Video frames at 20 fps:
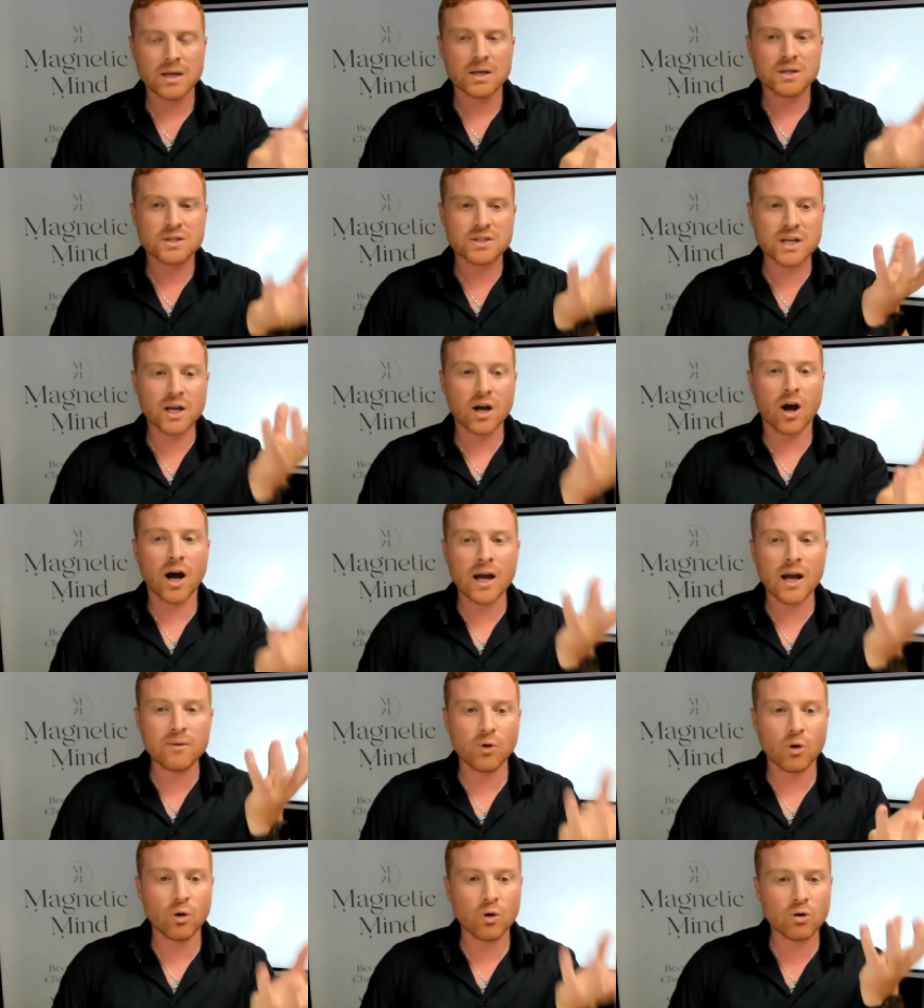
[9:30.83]
See, I
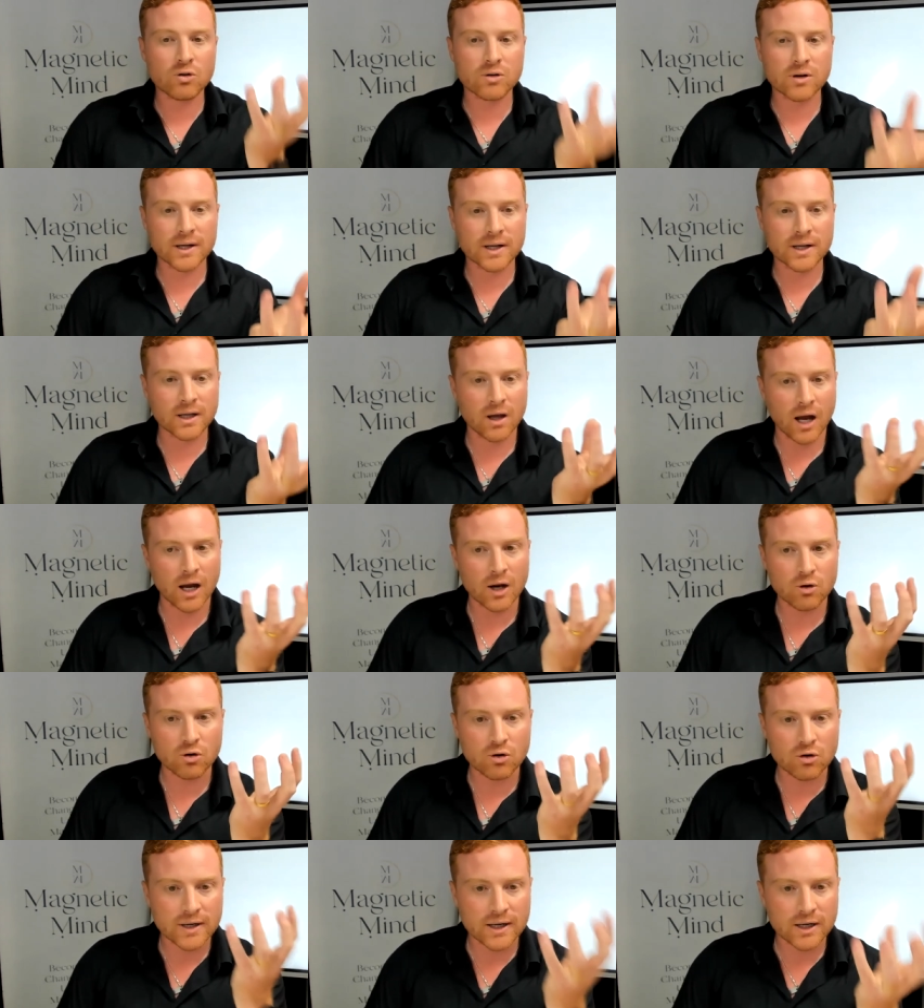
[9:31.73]
already
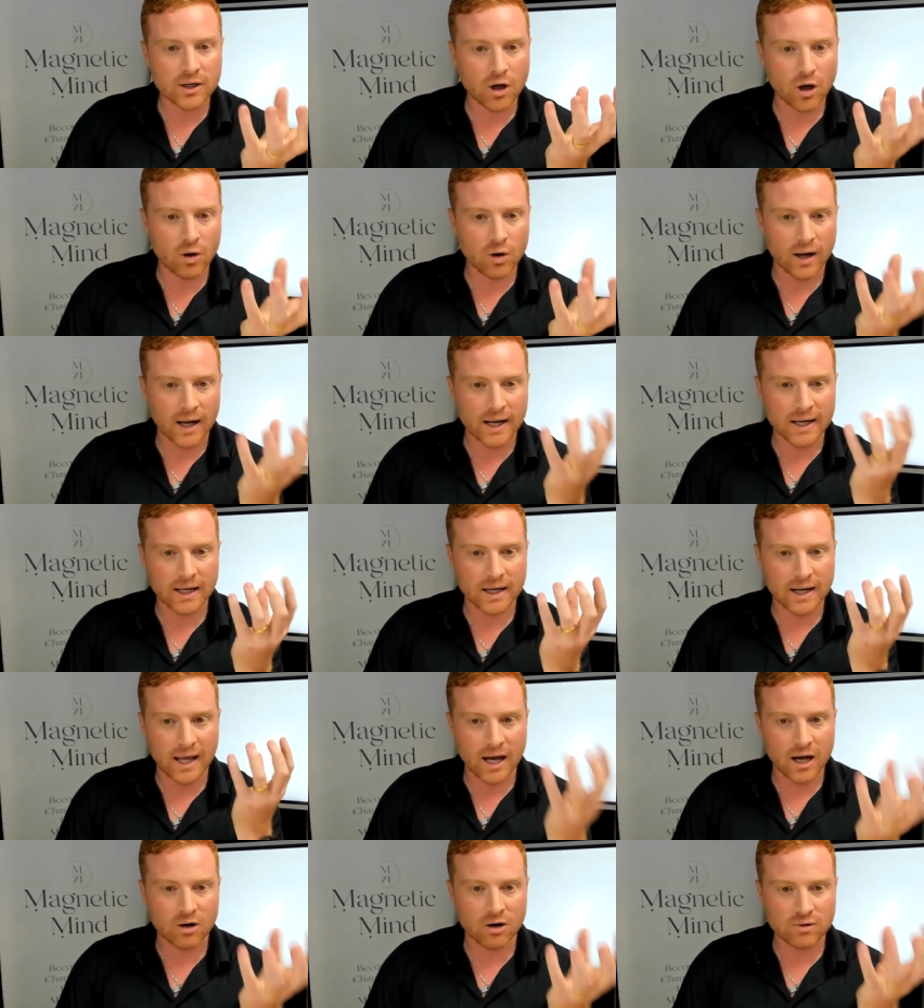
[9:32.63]
know I
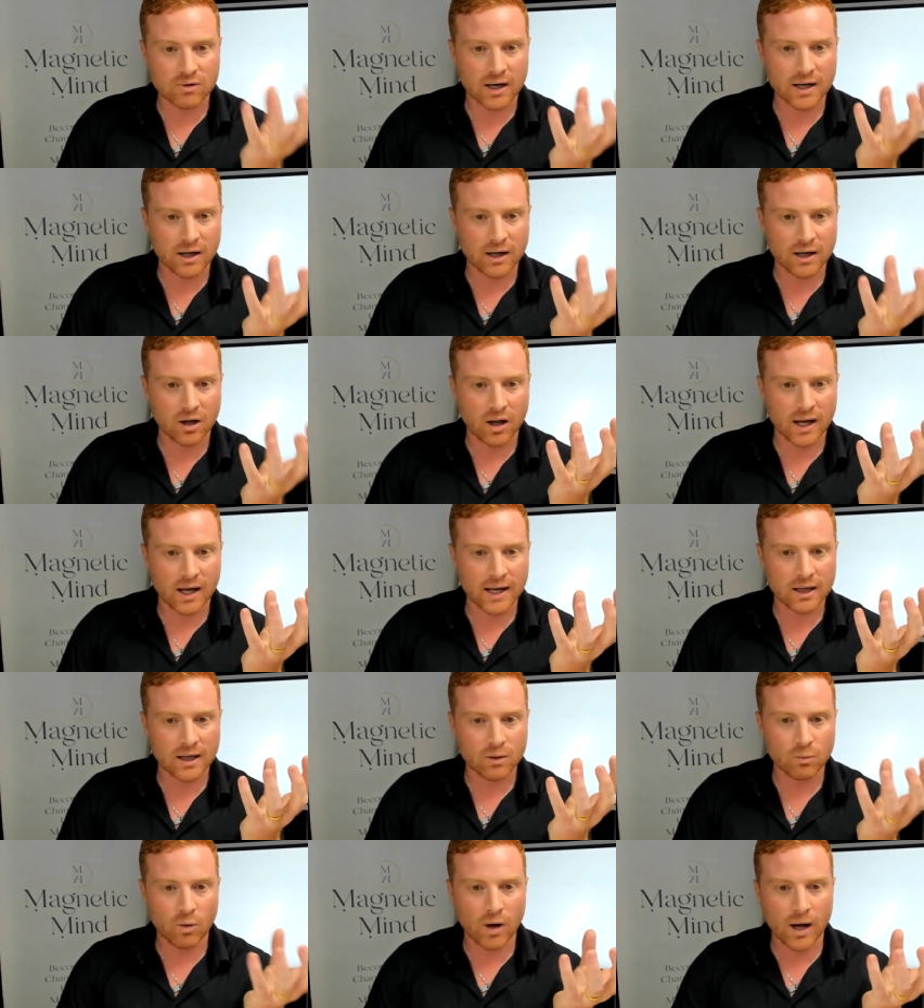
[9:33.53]
can outrun a
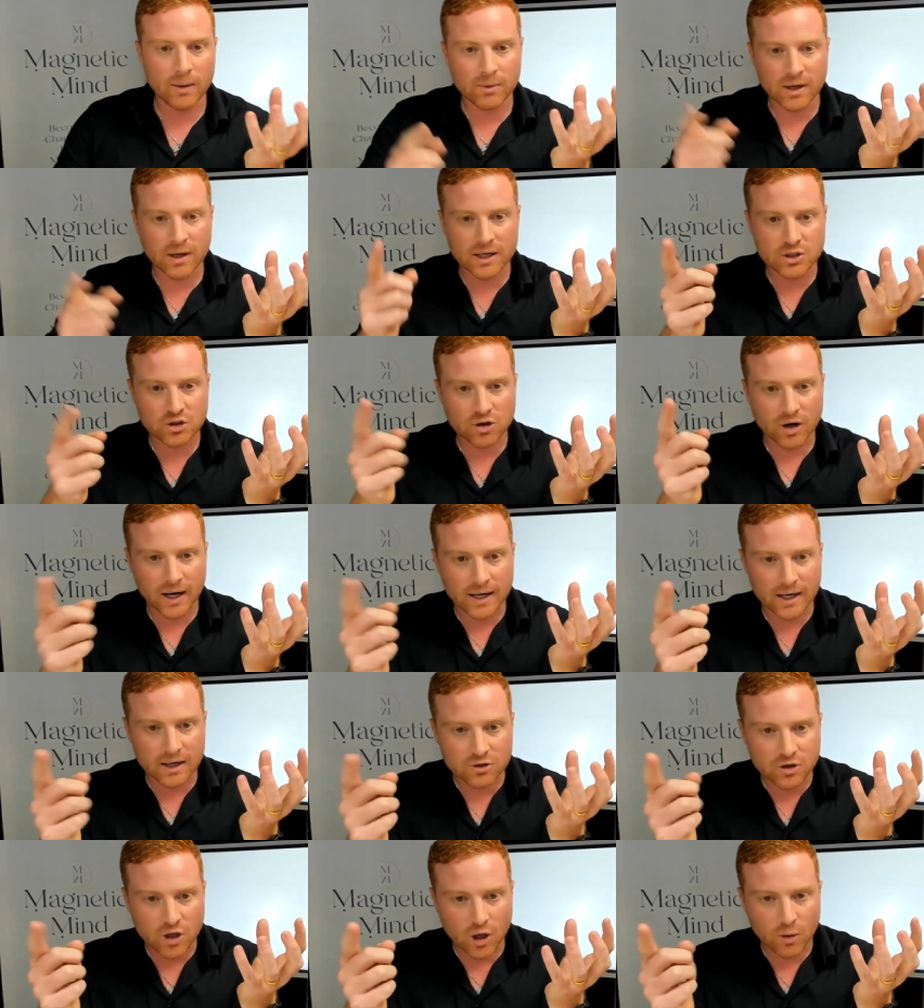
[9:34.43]
lion. Why would I try
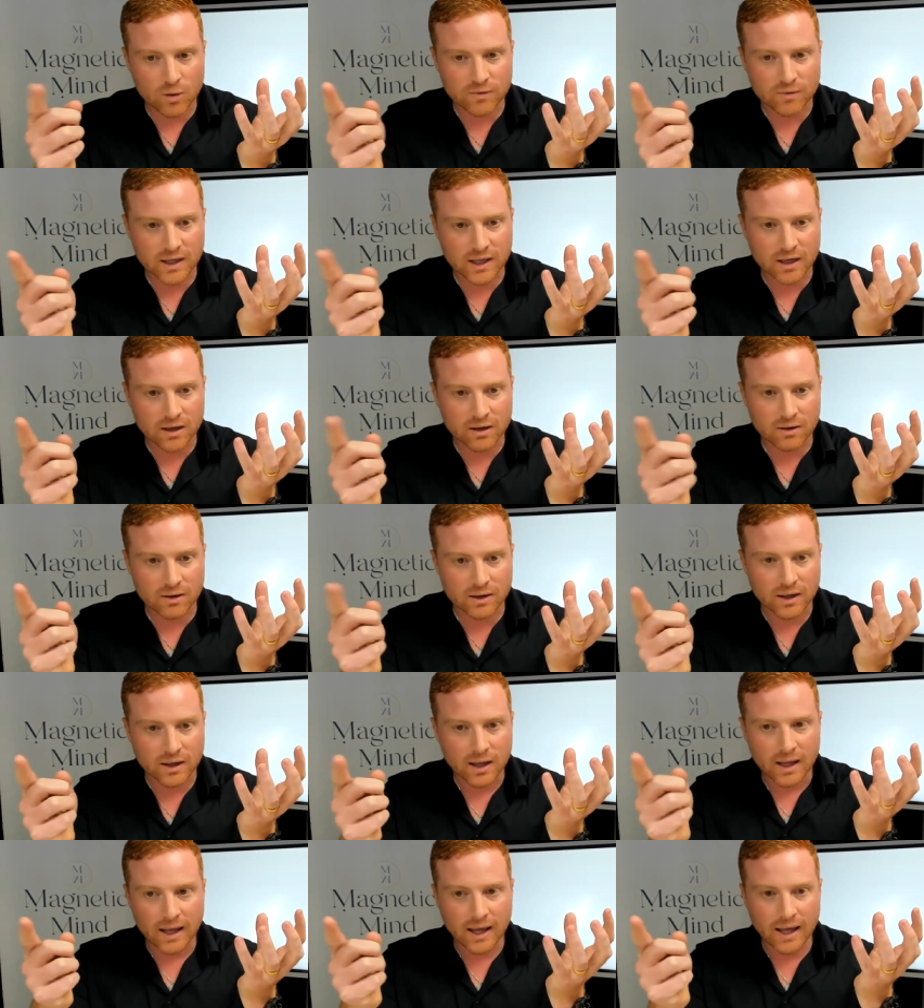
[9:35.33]
to go over
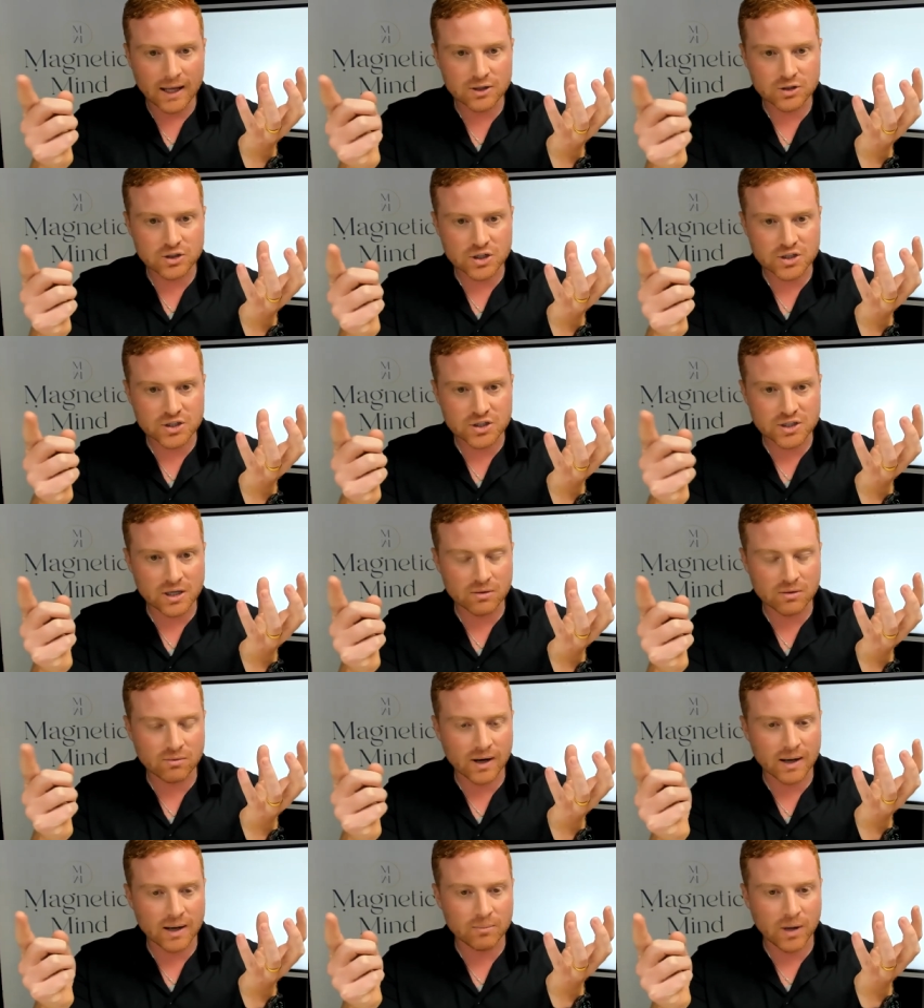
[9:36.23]
here and just sit
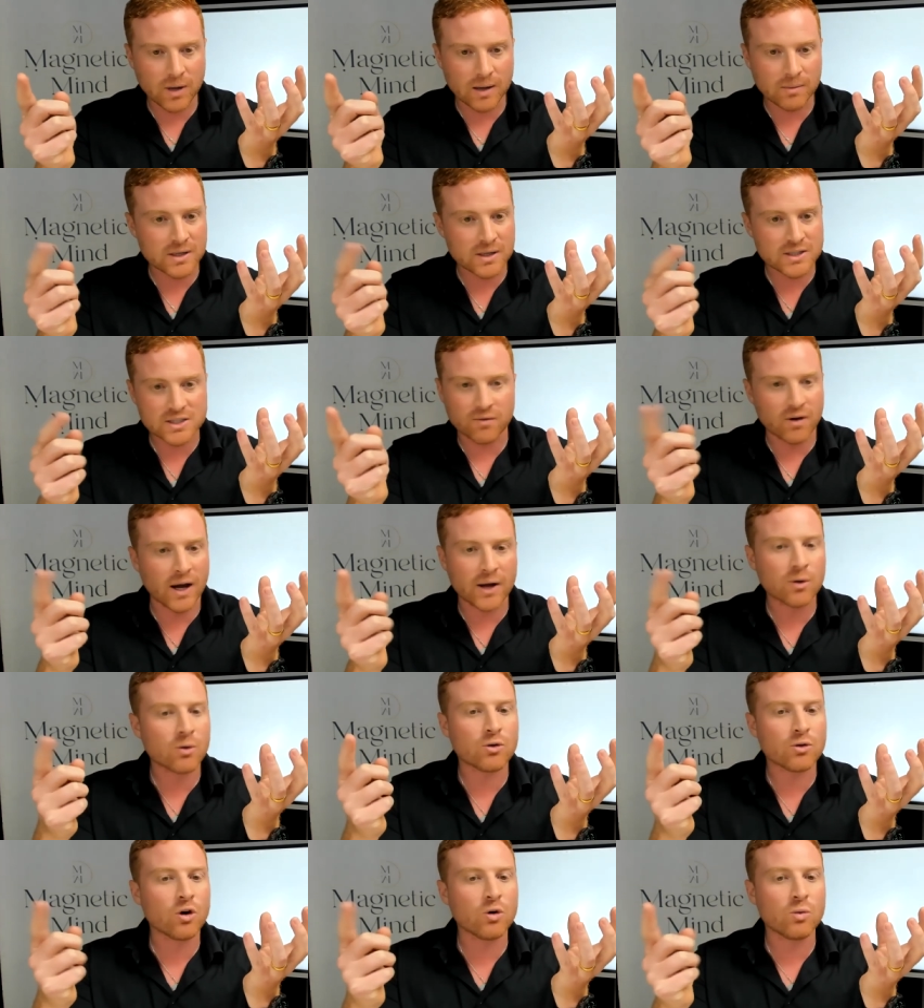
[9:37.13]
around by myself? I
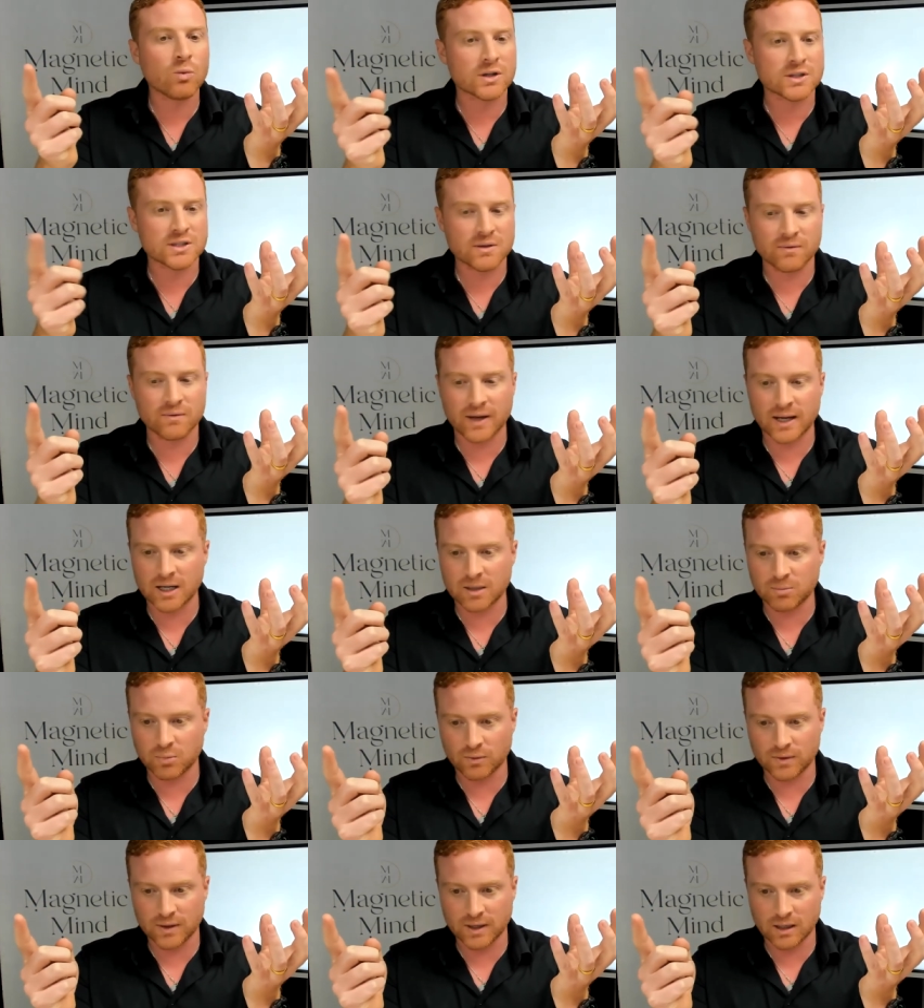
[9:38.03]
don't know what's
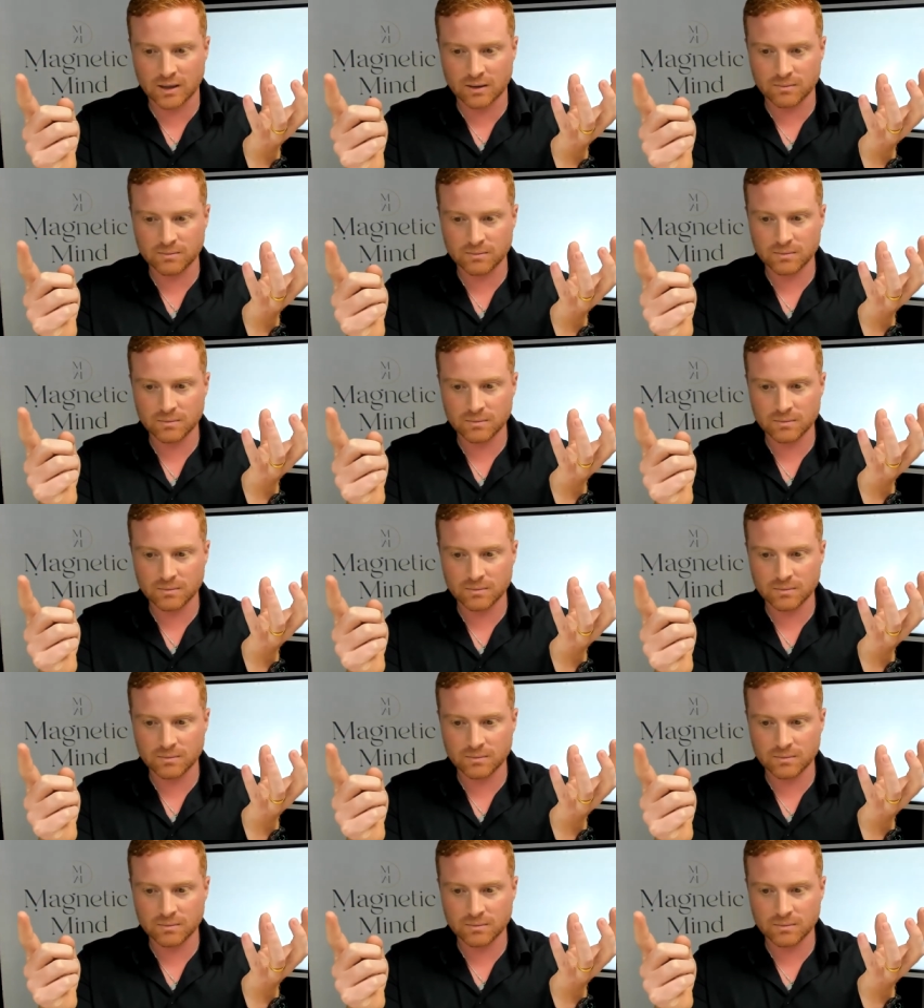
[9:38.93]
available there.